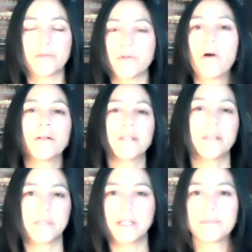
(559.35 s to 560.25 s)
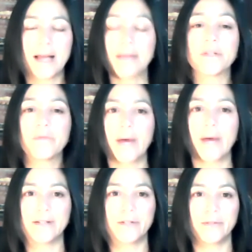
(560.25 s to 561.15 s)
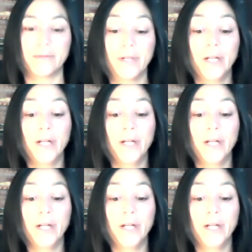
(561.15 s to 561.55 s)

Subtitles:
There's all types of way to